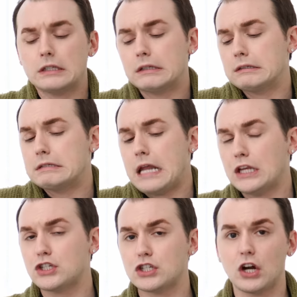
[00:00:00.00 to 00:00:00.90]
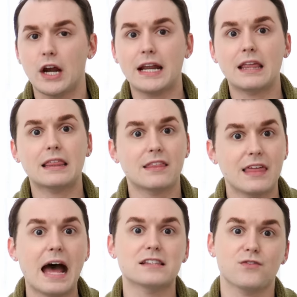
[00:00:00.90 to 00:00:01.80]
a little nature, and I think
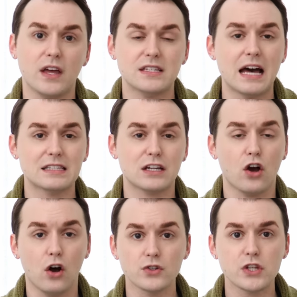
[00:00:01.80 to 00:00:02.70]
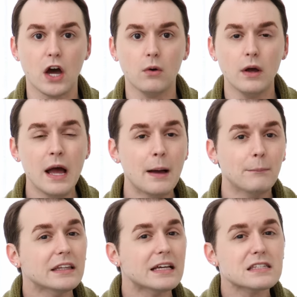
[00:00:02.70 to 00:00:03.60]
that's fantastic also.
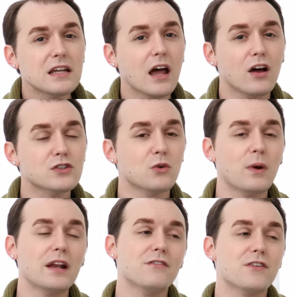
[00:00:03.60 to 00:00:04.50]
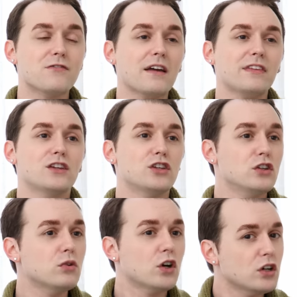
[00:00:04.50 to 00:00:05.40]
But let's not also write off the fact fact that
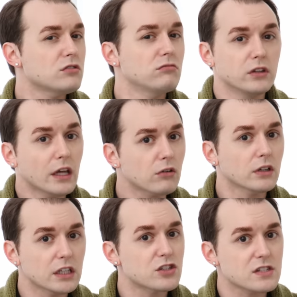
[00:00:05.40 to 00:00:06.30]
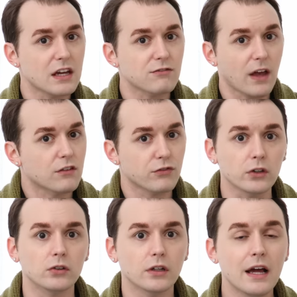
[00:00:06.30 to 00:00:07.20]
you could literally just get fake
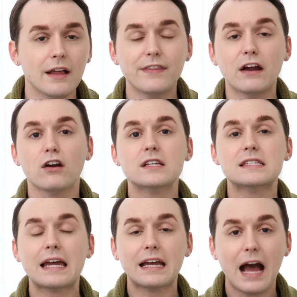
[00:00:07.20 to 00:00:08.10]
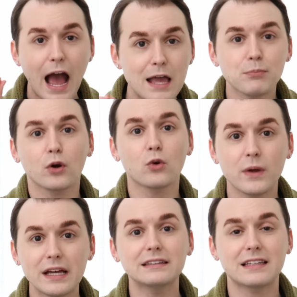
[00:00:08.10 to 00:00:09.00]
fruit. There is like hyper
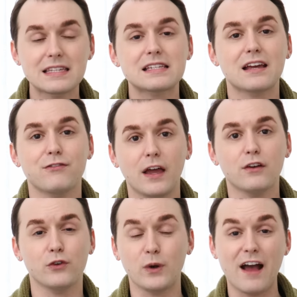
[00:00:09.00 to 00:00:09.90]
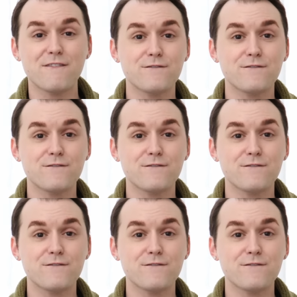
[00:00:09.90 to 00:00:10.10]
realistic fake fruit. I